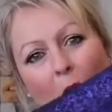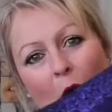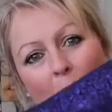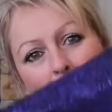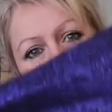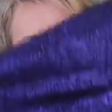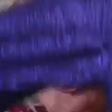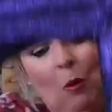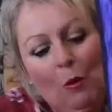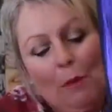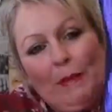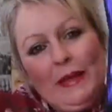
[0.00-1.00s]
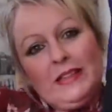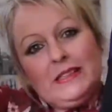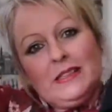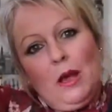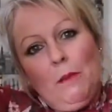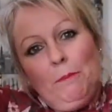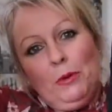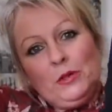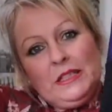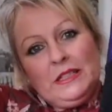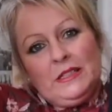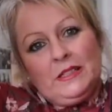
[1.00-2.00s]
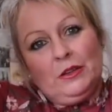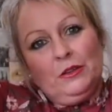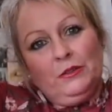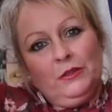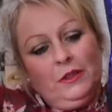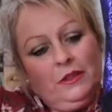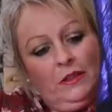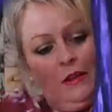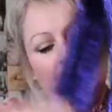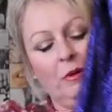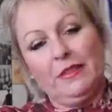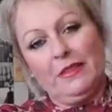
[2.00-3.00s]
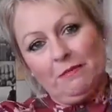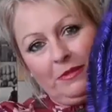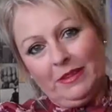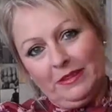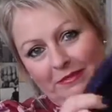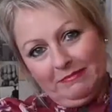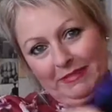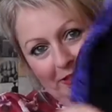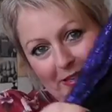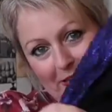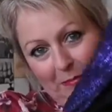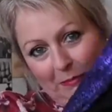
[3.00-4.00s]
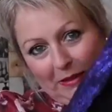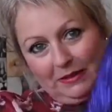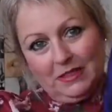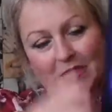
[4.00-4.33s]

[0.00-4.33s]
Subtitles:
purple, but it's a bodysuit, you know, one of them with a knicker bit